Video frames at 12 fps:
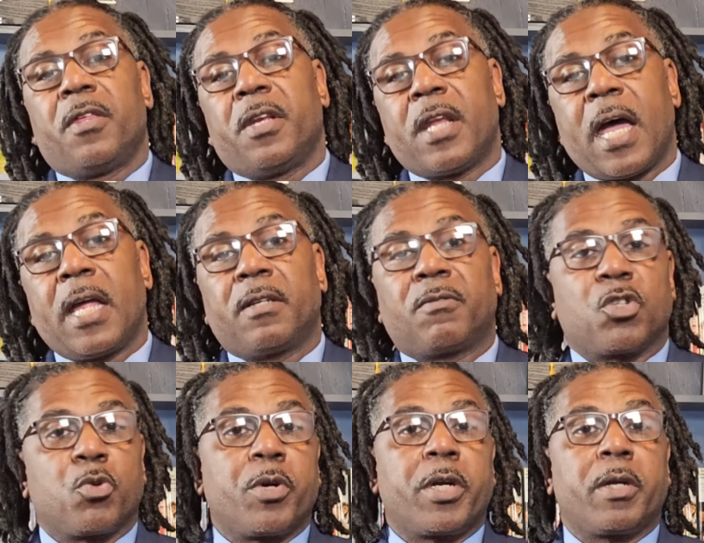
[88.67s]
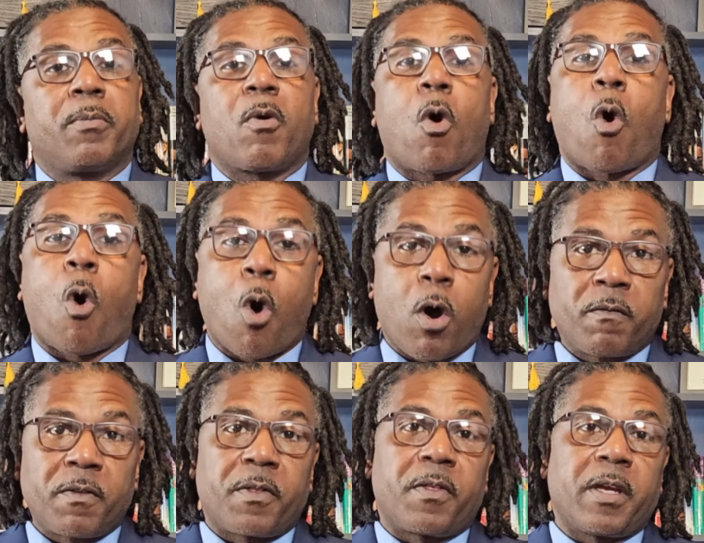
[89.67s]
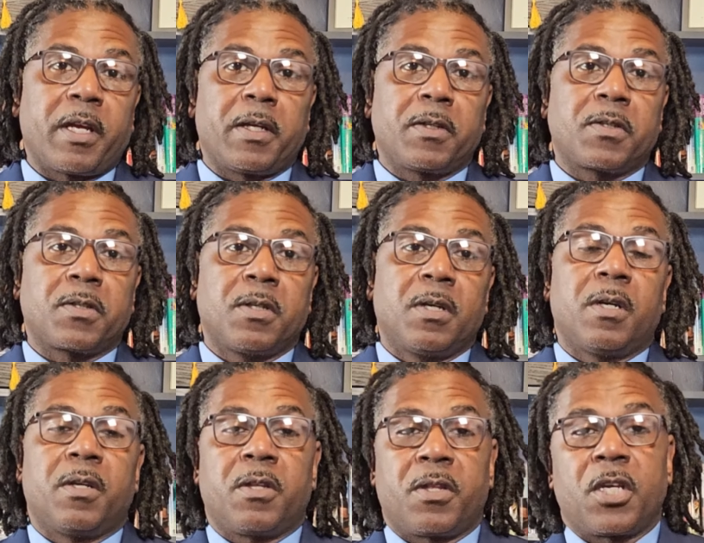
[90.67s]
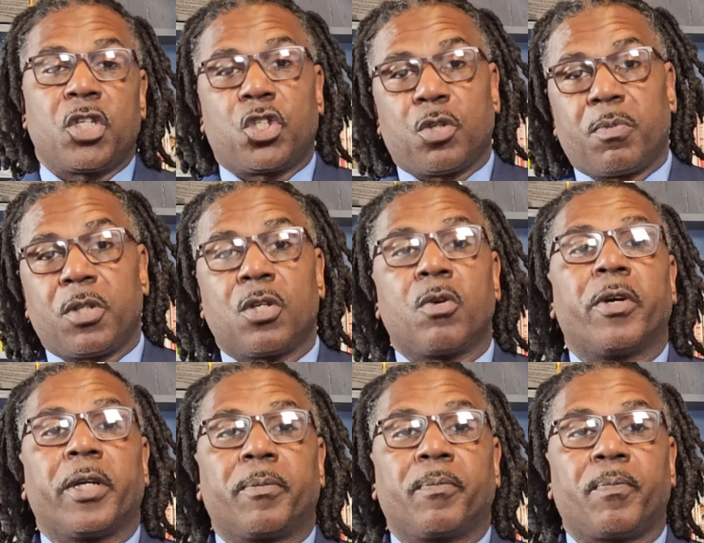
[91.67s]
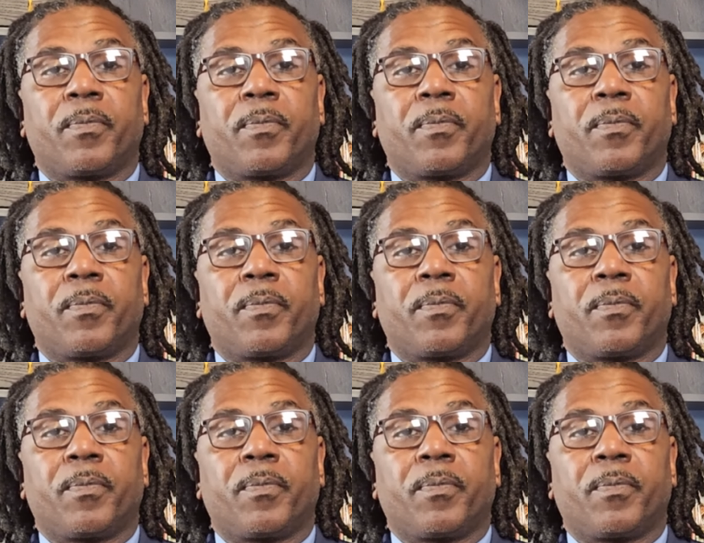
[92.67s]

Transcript: They're not doing all the things that they should be doing.